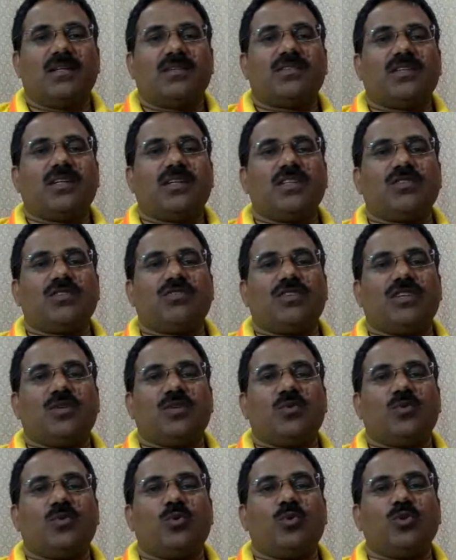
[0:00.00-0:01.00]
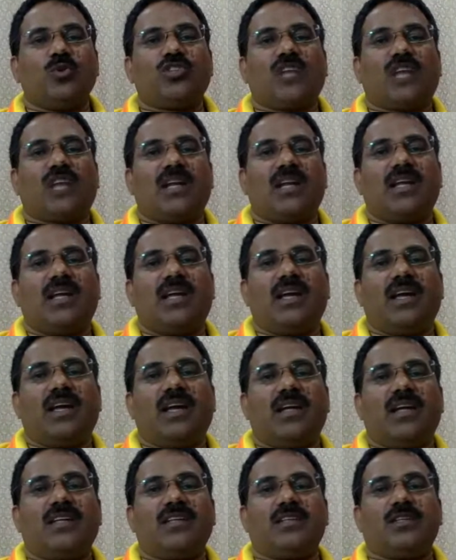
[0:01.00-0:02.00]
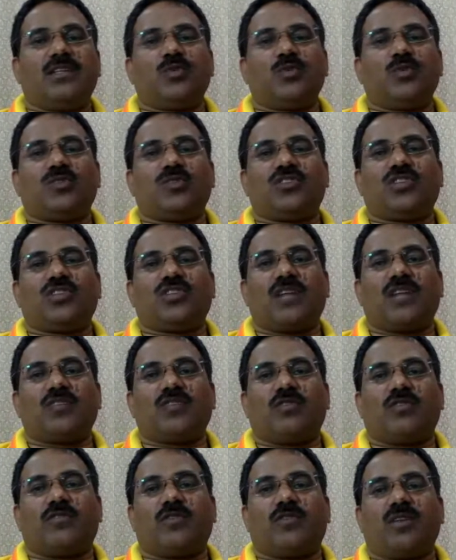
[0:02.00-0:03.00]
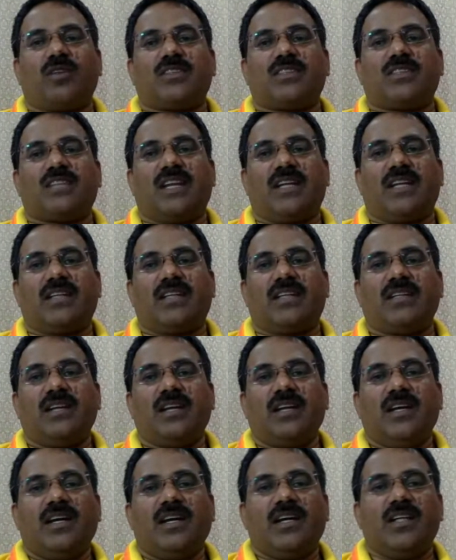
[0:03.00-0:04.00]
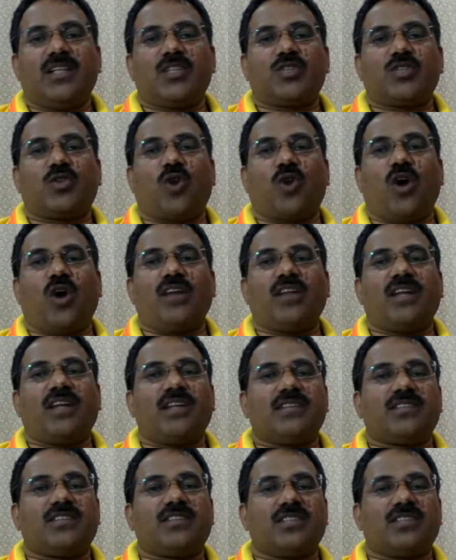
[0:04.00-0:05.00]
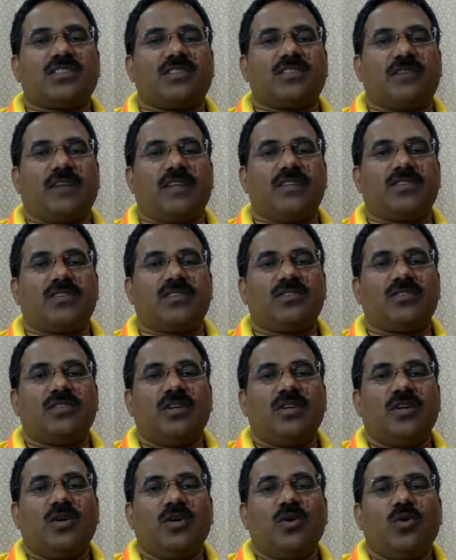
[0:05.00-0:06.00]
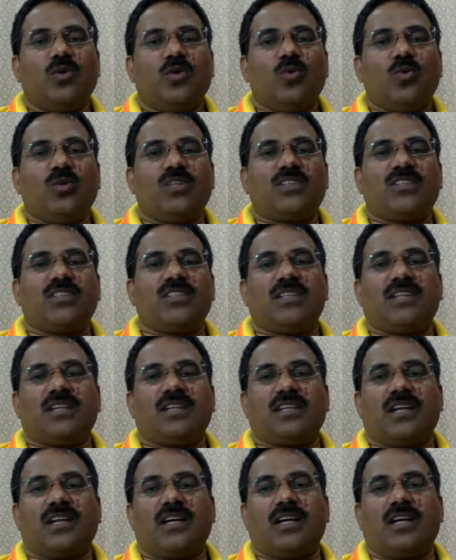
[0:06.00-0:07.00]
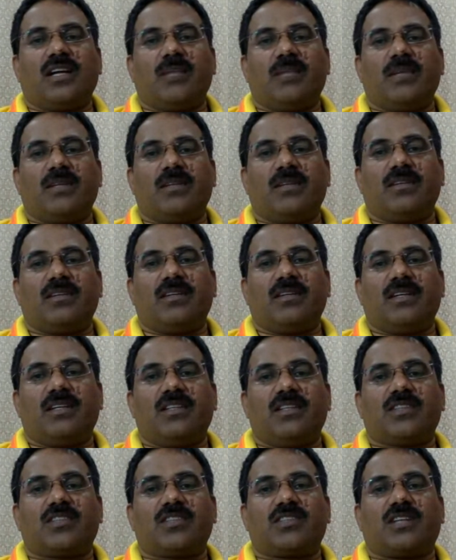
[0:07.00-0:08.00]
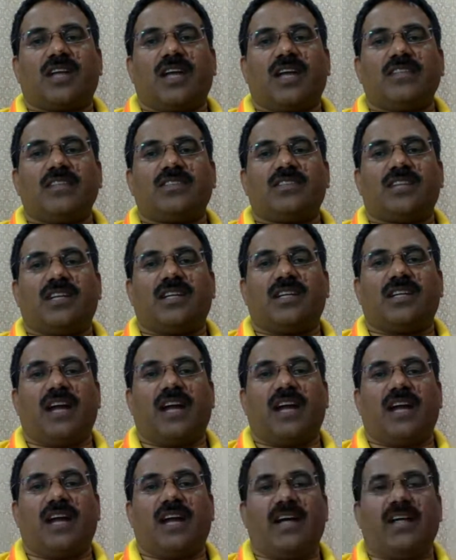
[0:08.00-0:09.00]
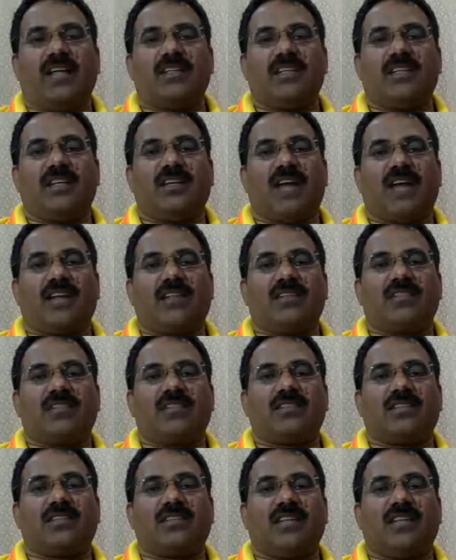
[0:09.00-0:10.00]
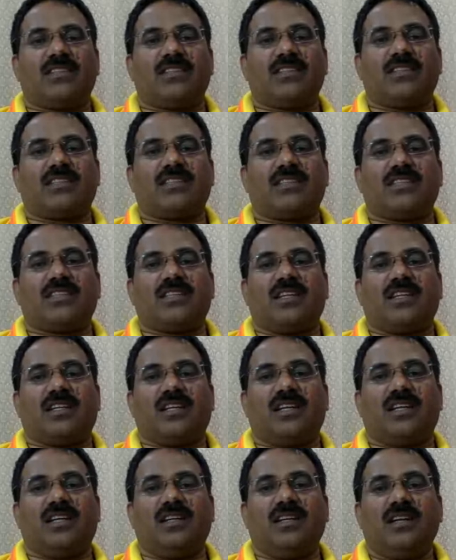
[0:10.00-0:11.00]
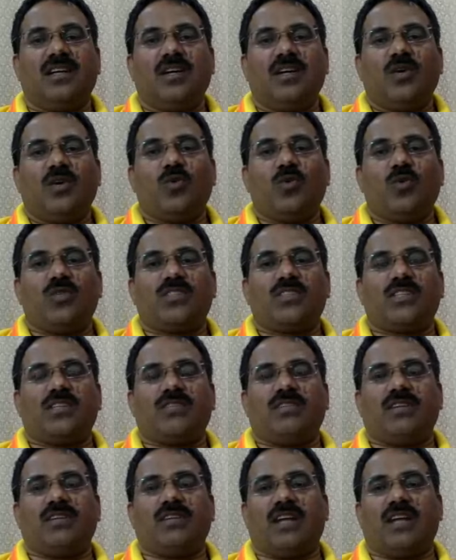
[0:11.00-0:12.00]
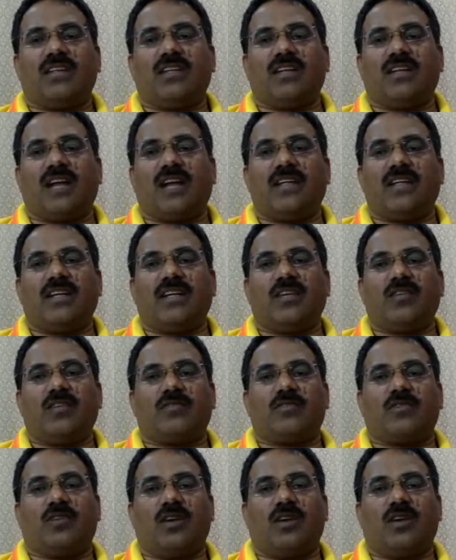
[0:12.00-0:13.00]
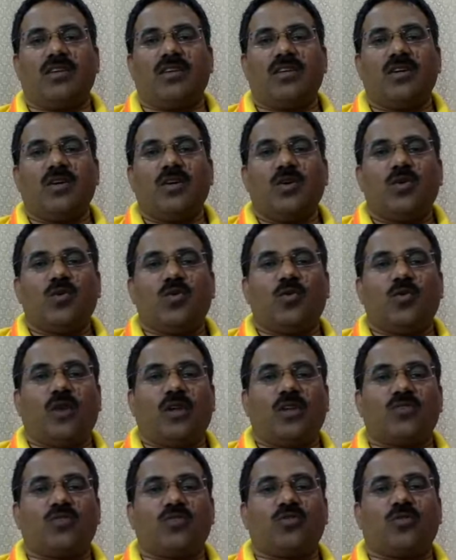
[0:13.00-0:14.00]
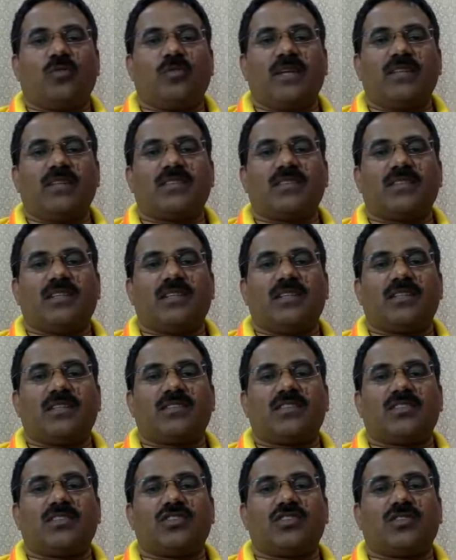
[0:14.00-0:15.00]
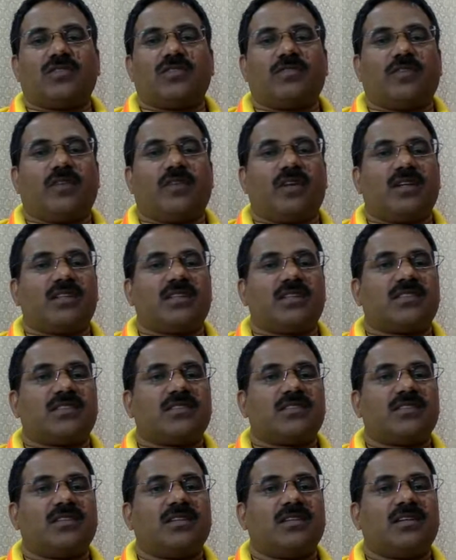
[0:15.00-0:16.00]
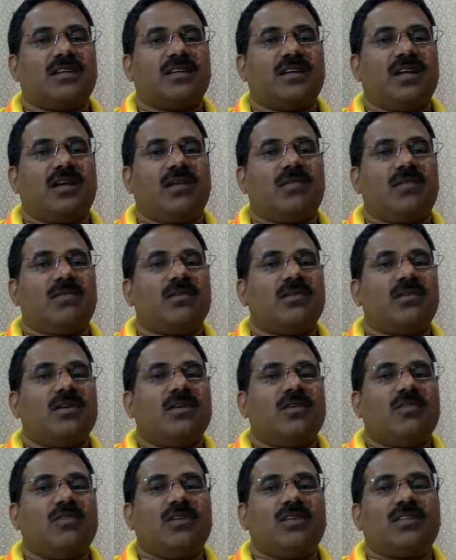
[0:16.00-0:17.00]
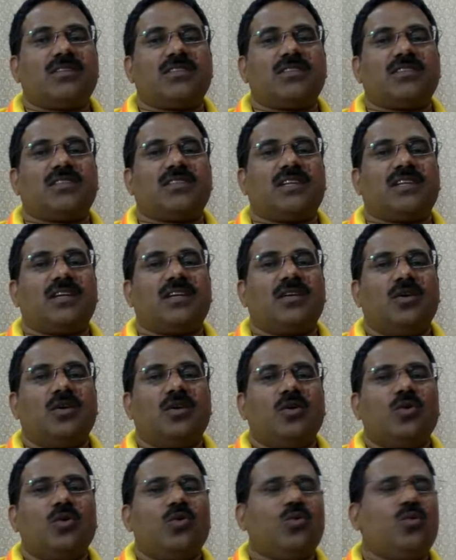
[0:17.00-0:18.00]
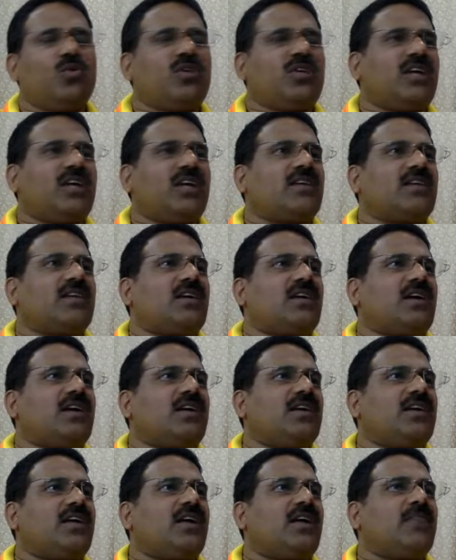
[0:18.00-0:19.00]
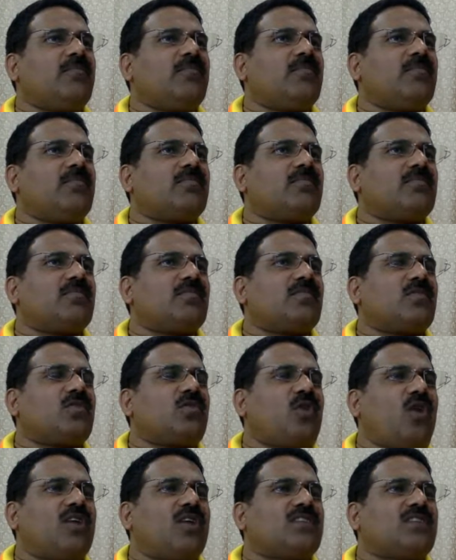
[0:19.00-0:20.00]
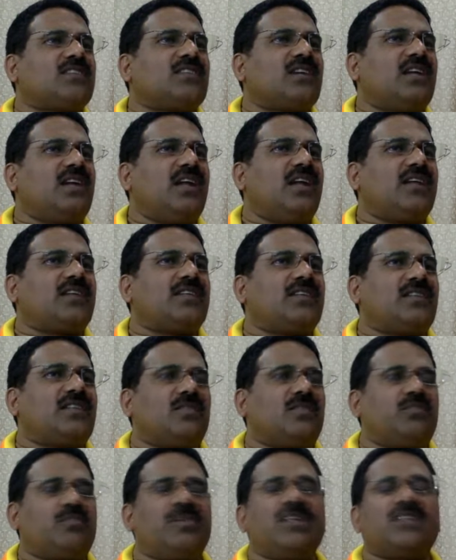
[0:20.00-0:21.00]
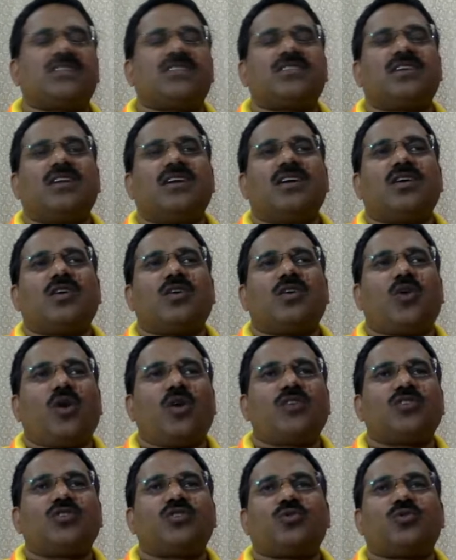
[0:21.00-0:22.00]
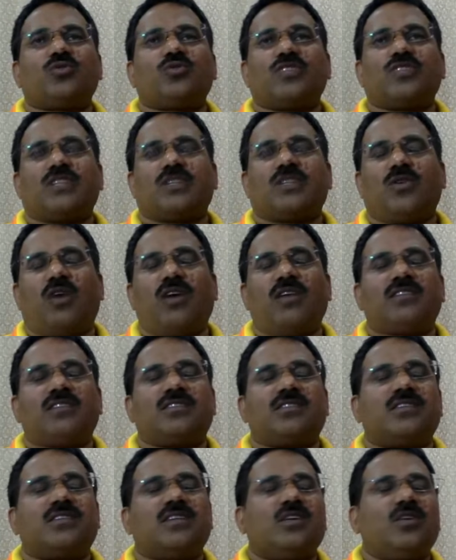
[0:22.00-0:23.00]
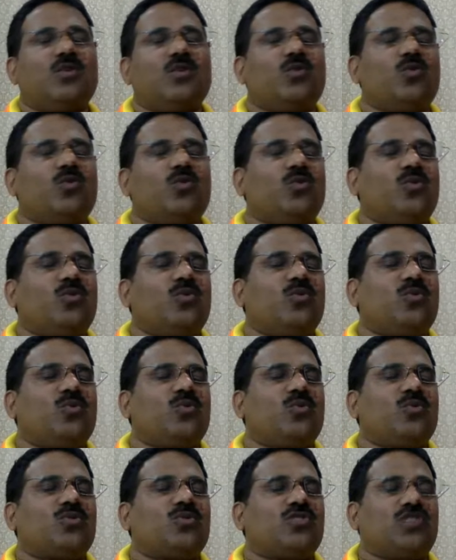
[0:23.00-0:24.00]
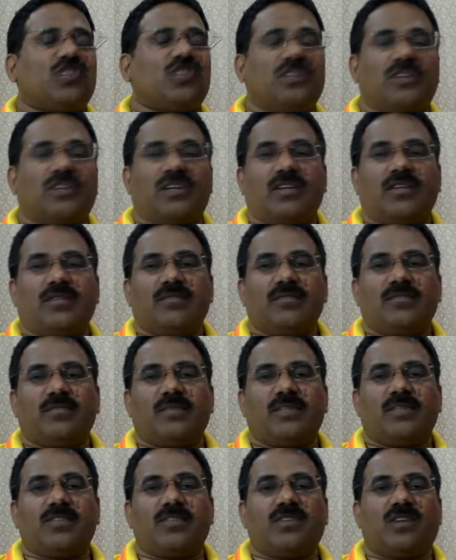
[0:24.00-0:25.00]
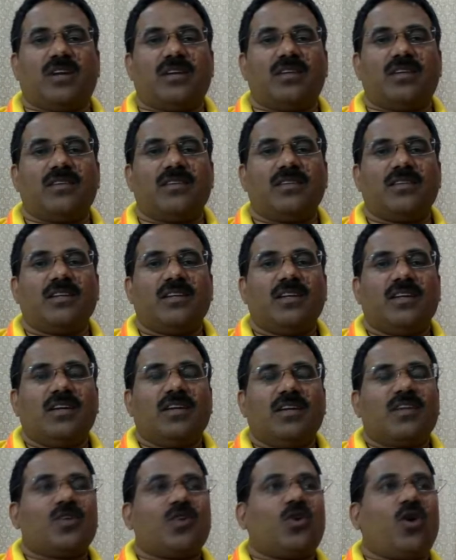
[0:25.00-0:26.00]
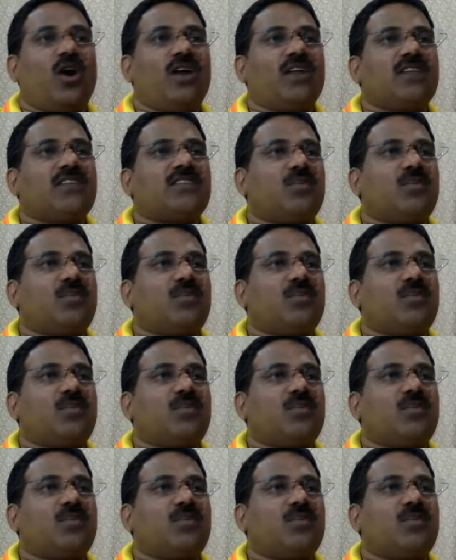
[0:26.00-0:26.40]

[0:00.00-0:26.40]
"33. Who shall lay anything to the charge of God's elect? It is God that justifies. Who is he that condemneth? It is Christ that died, yea, rather that he is risen again, who is even at the right hand of God, who also makes intercession for us." Now, what is he saying? Who can condemn God's elected? Means God's chosen, God's who children. Praise God. God is